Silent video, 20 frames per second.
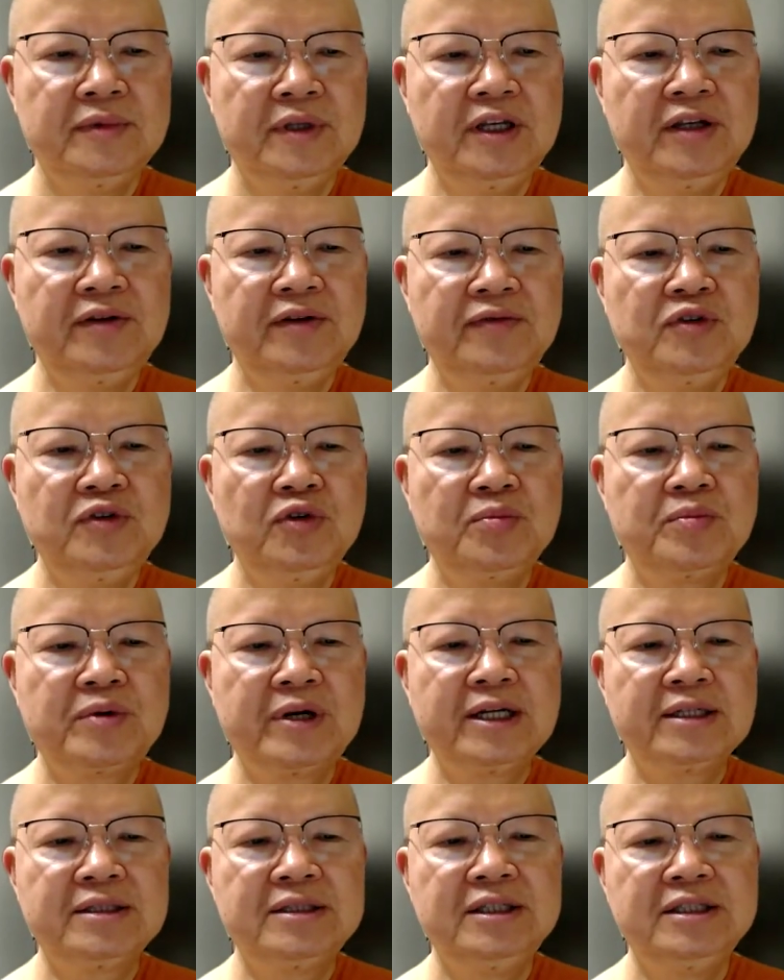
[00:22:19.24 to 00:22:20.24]
If you
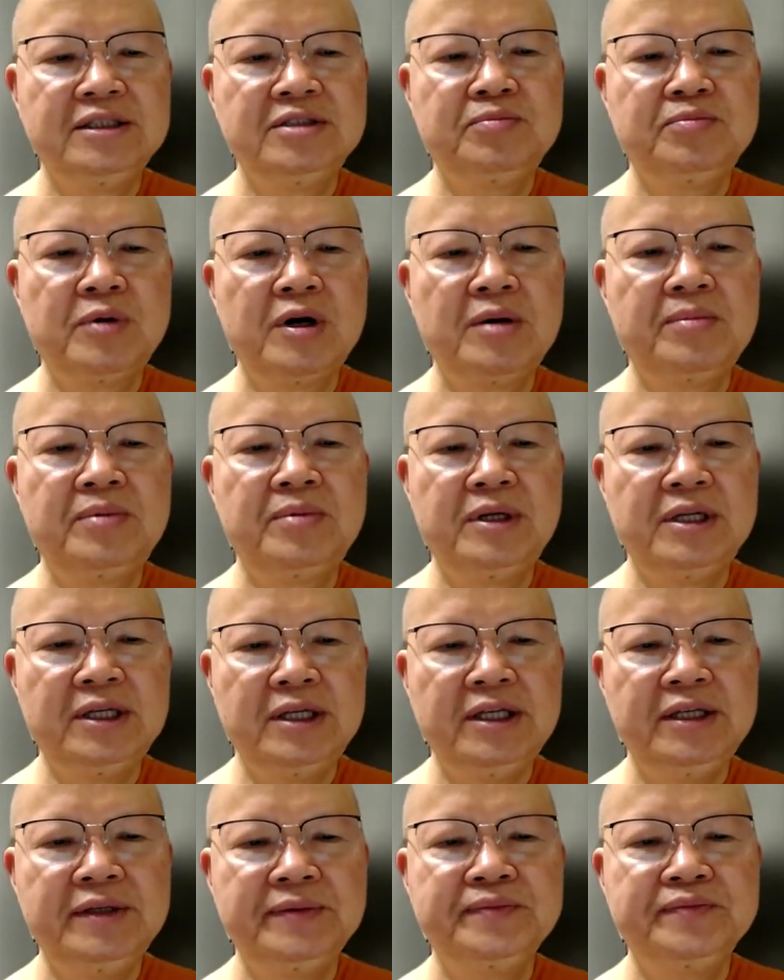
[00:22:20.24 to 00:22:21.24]
practice
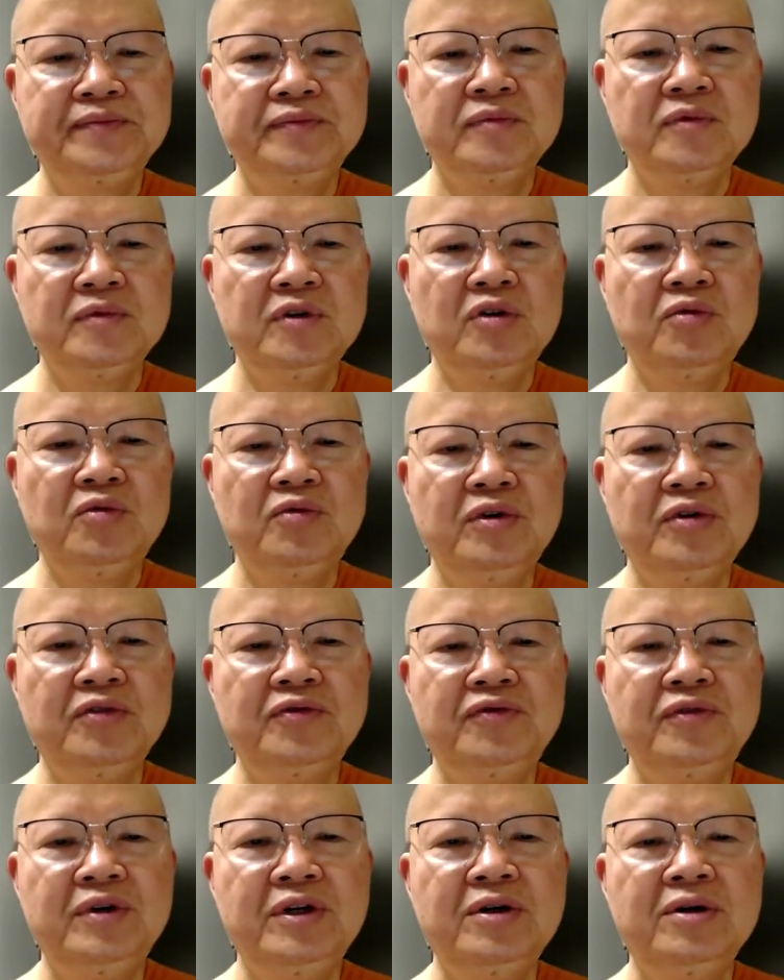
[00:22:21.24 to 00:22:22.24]
properly, you will
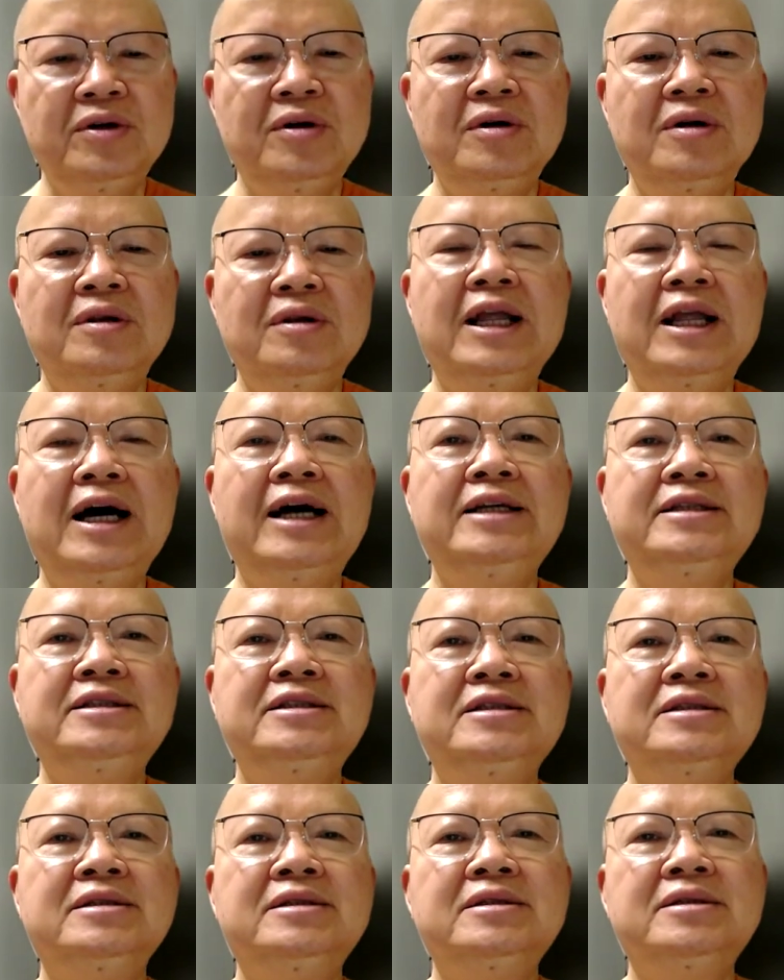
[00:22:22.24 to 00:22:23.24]
feel
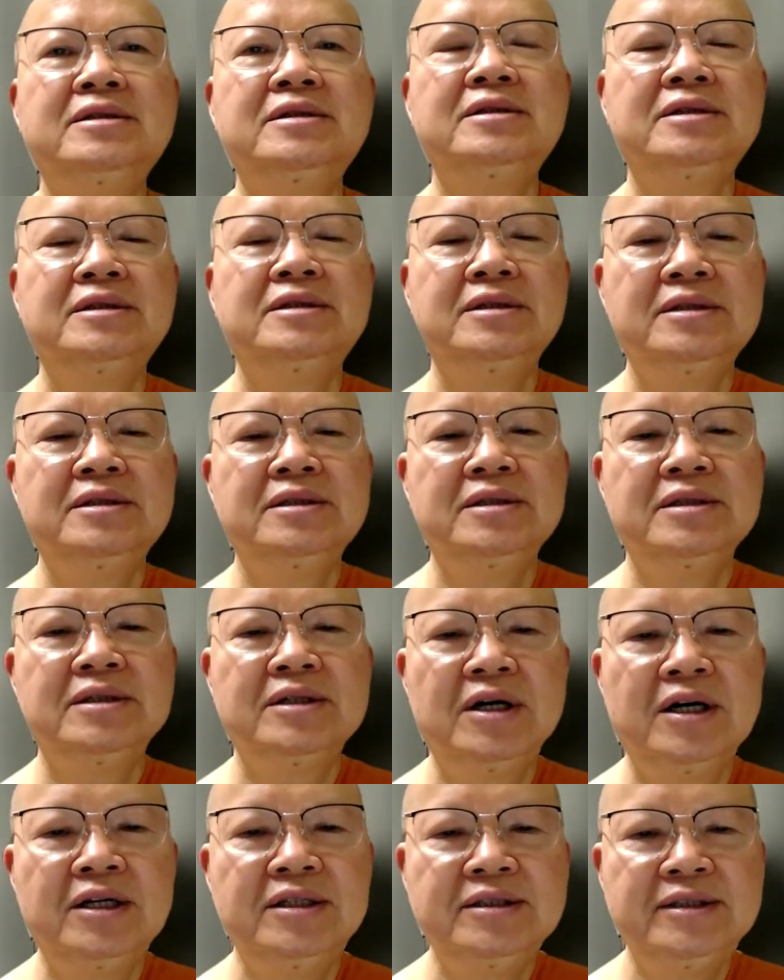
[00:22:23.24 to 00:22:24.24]
light,
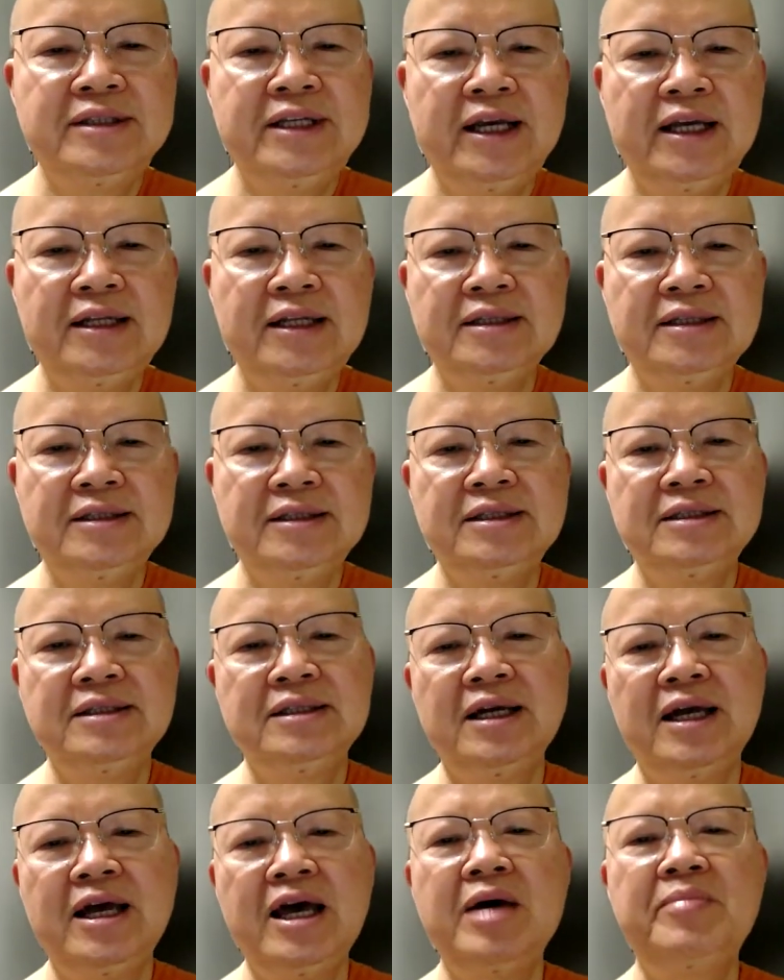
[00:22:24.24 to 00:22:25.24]
content,
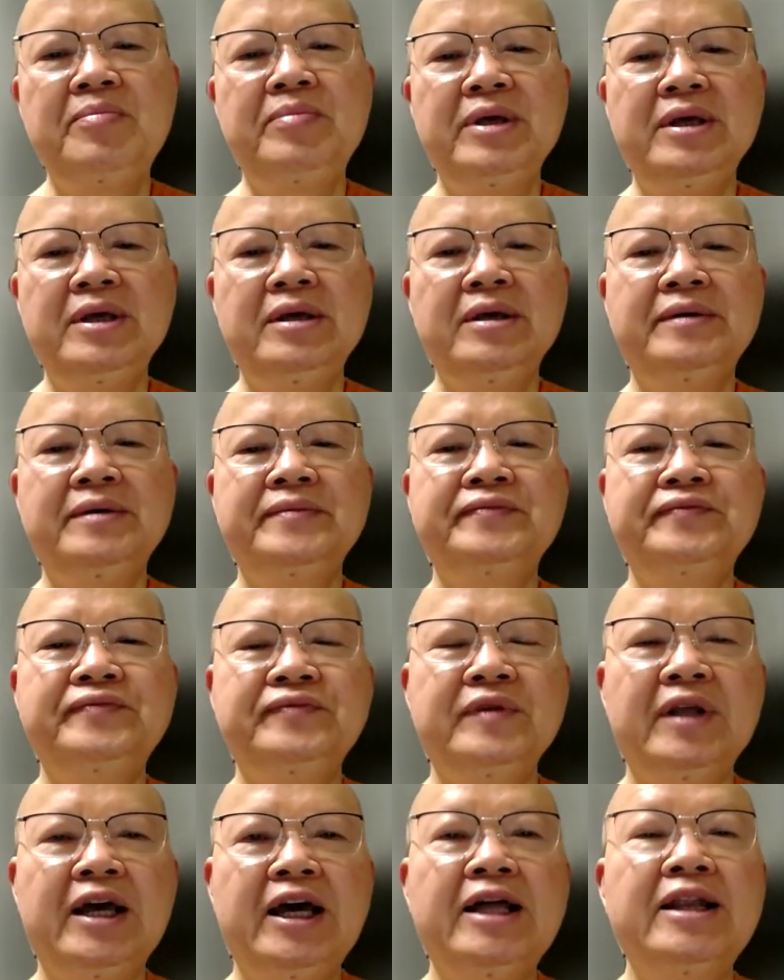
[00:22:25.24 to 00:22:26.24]
happy,
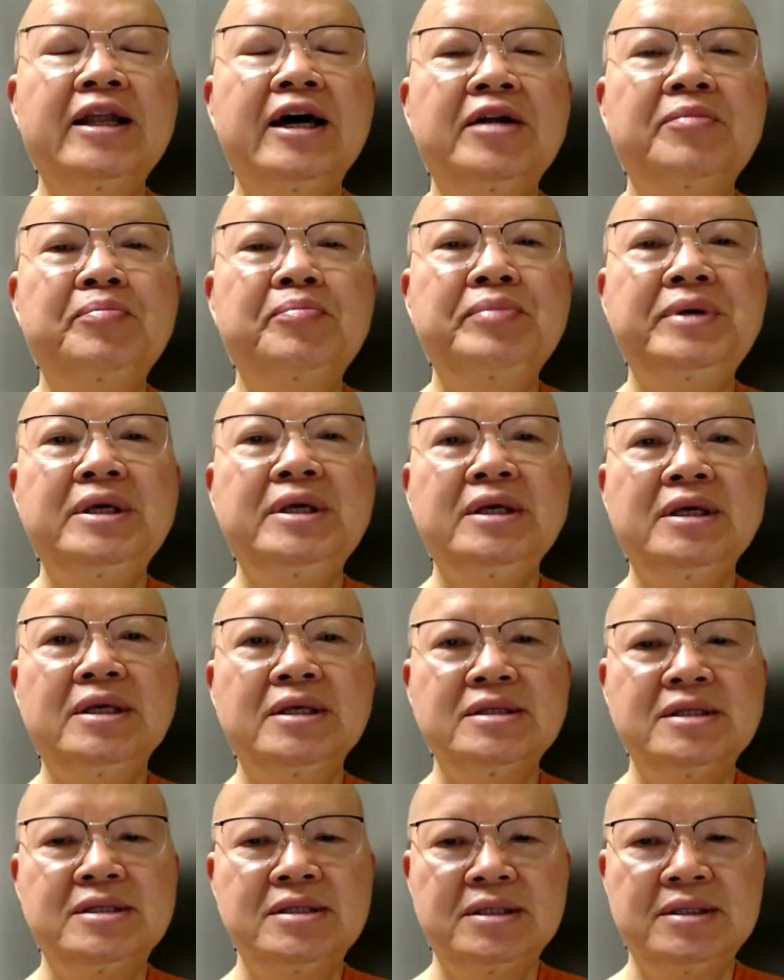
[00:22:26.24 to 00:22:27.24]
and at
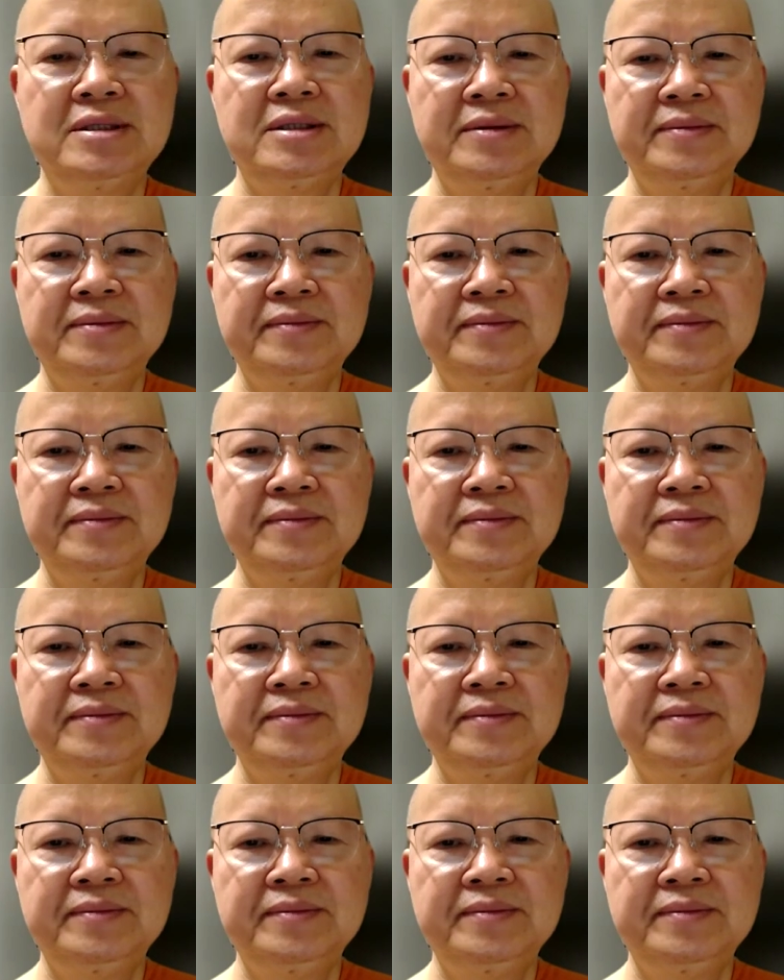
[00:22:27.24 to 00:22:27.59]
peace.